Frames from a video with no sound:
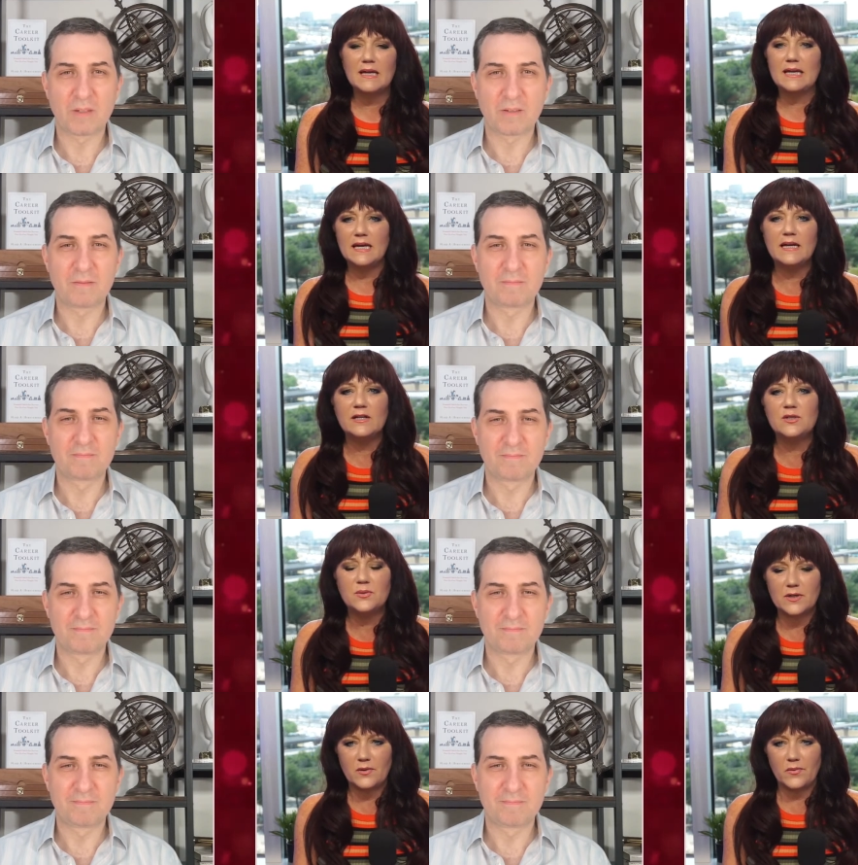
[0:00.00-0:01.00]
Speaker 1: get into
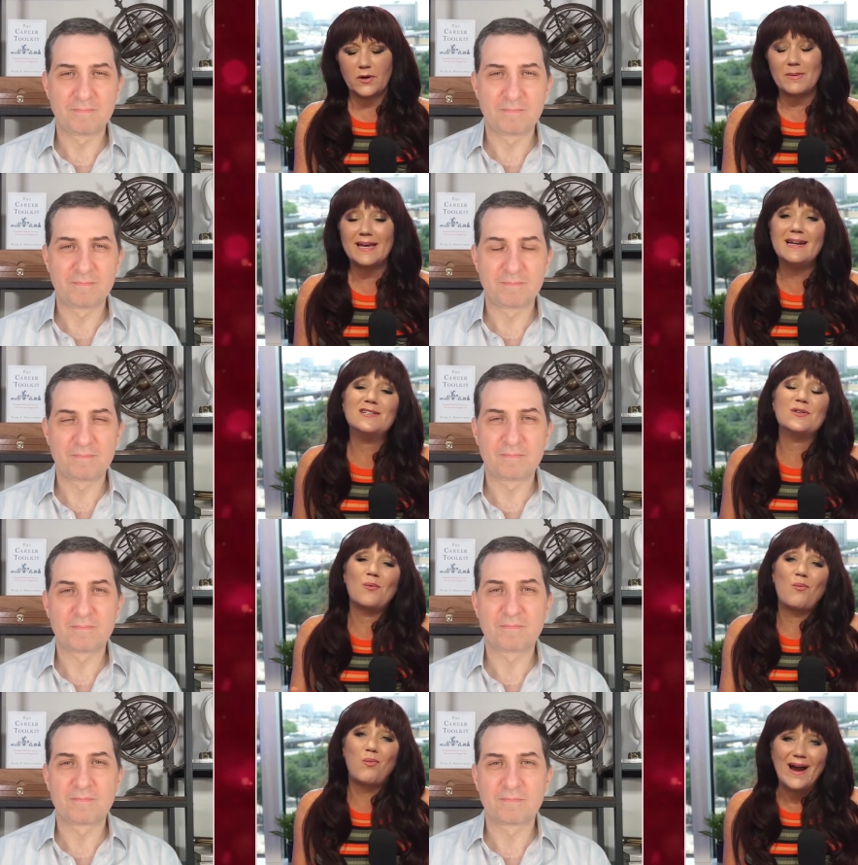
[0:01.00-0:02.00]
a career, but get into the
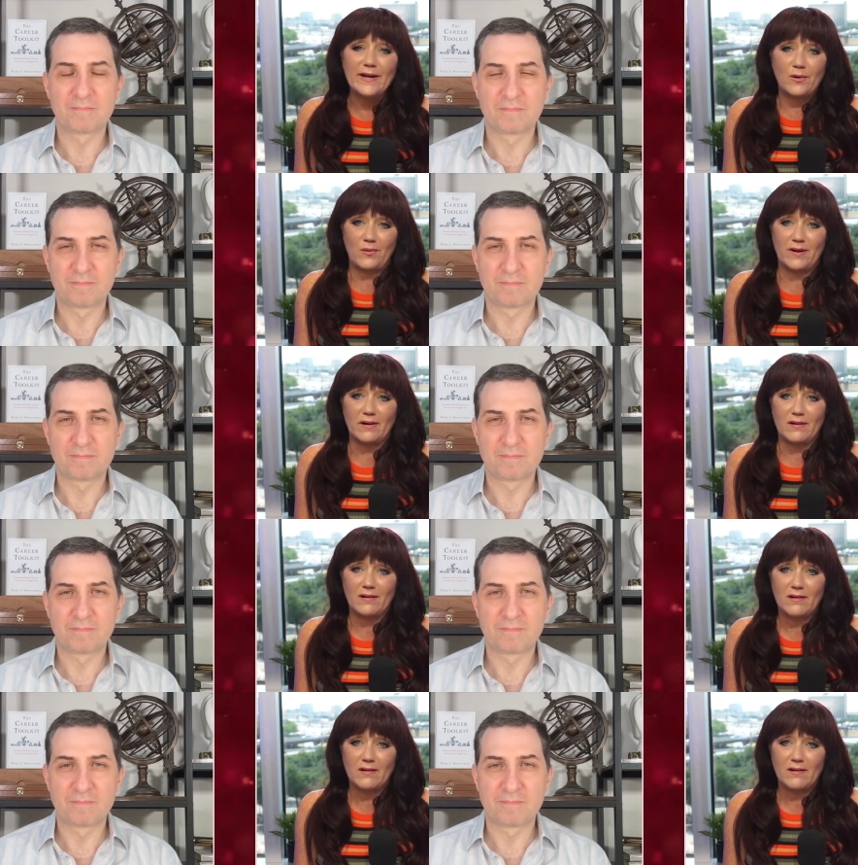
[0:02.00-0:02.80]
right career,